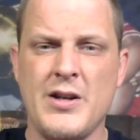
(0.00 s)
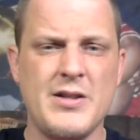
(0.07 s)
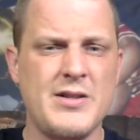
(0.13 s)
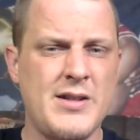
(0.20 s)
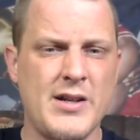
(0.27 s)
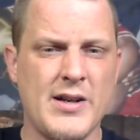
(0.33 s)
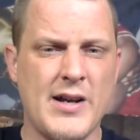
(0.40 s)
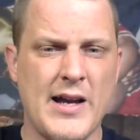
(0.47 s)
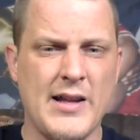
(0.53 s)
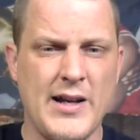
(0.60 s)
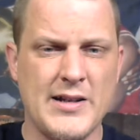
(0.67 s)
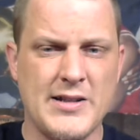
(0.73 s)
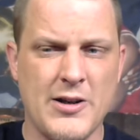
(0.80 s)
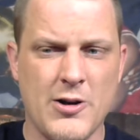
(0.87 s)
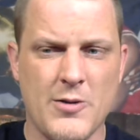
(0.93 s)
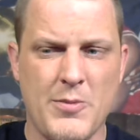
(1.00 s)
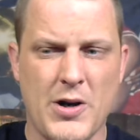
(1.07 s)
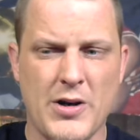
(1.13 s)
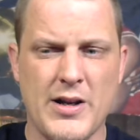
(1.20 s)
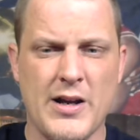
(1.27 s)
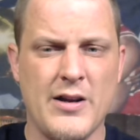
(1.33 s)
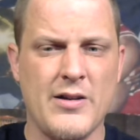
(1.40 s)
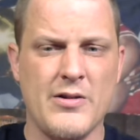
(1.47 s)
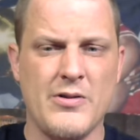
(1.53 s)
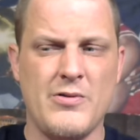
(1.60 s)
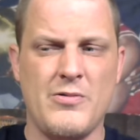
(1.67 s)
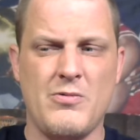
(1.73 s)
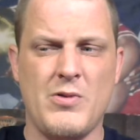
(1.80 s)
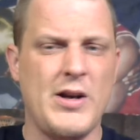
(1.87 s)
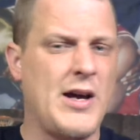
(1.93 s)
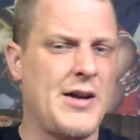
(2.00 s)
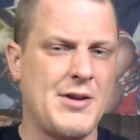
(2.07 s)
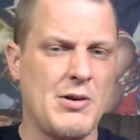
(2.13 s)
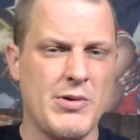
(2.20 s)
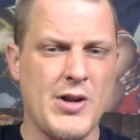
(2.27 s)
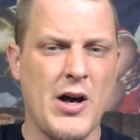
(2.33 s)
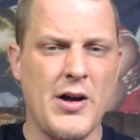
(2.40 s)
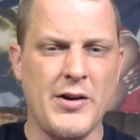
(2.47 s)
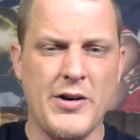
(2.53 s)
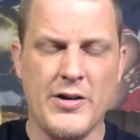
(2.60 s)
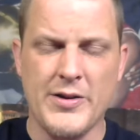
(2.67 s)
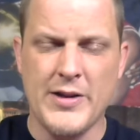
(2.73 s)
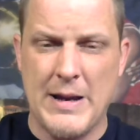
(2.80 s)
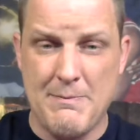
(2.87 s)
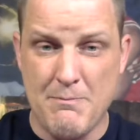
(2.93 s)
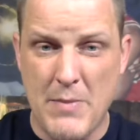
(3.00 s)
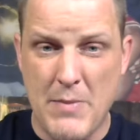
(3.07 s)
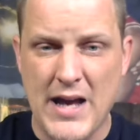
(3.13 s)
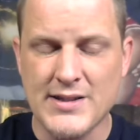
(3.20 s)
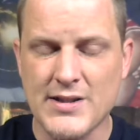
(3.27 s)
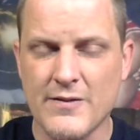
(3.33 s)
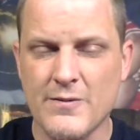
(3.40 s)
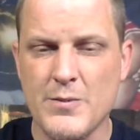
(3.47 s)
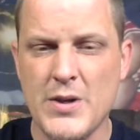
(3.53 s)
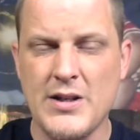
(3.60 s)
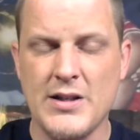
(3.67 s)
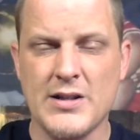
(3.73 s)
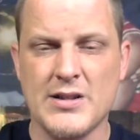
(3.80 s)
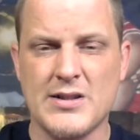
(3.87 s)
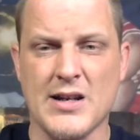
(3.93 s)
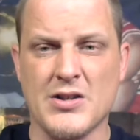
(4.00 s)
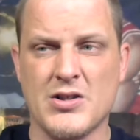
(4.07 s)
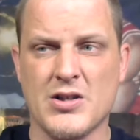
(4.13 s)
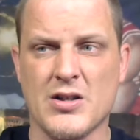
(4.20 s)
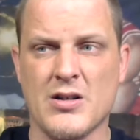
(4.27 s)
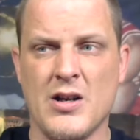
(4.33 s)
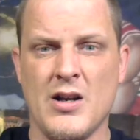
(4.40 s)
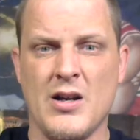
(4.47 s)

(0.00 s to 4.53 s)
you see a guy like Derek Barnett who went out there with all that massive media attention